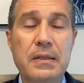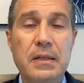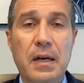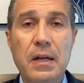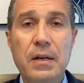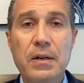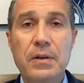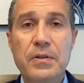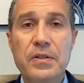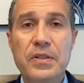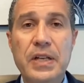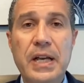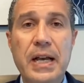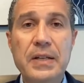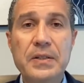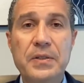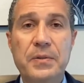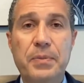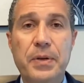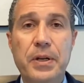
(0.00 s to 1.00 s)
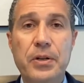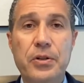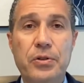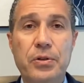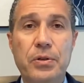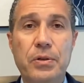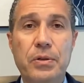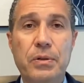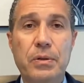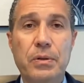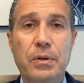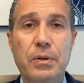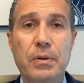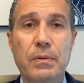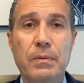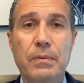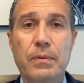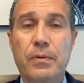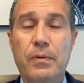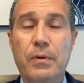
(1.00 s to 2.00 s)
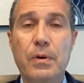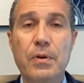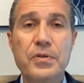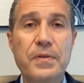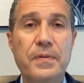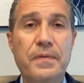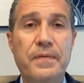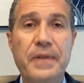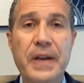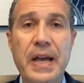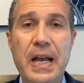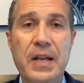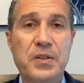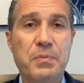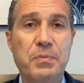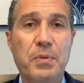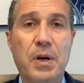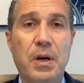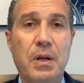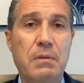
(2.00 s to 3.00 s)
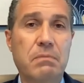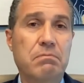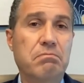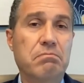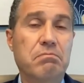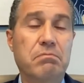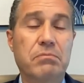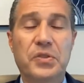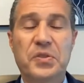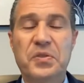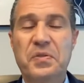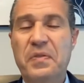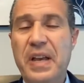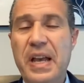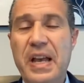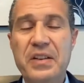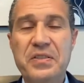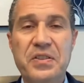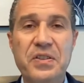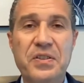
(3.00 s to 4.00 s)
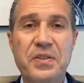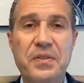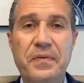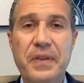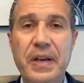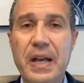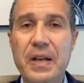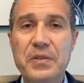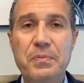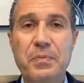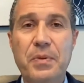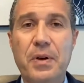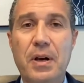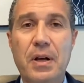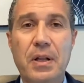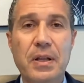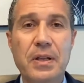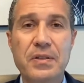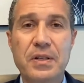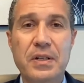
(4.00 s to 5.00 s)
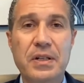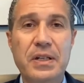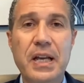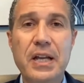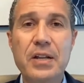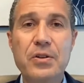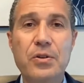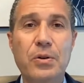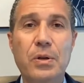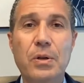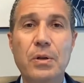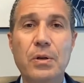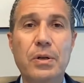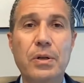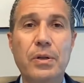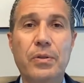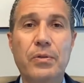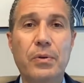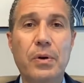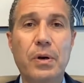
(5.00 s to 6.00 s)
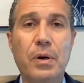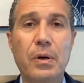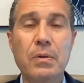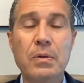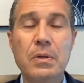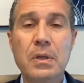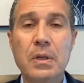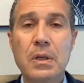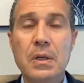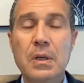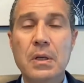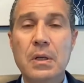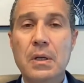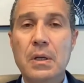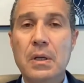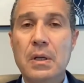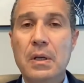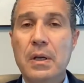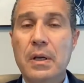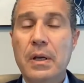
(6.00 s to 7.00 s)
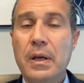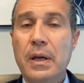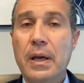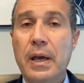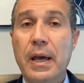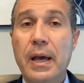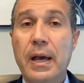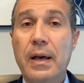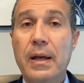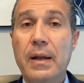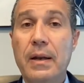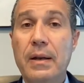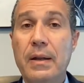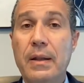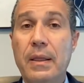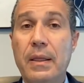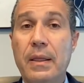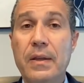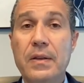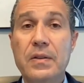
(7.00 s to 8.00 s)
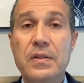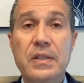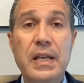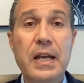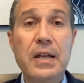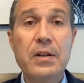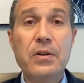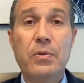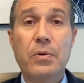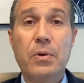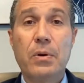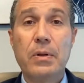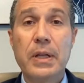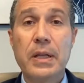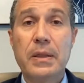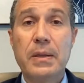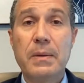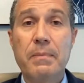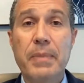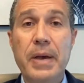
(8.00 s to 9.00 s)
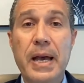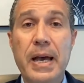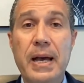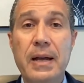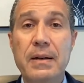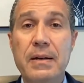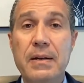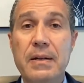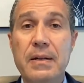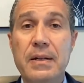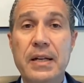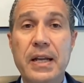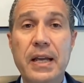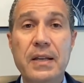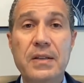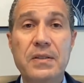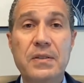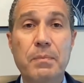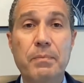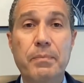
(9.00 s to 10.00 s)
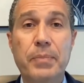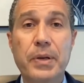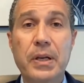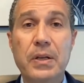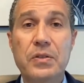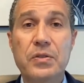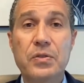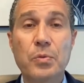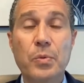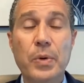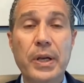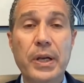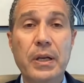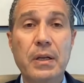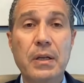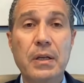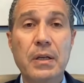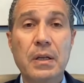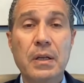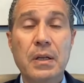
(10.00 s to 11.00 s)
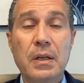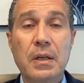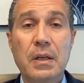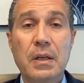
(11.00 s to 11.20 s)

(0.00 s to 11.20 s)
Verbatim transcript: this undersized pitcher throws a fastball as fast as a fastball as a 10 year old could throw. And this 10 year old at the bat takes the big swing,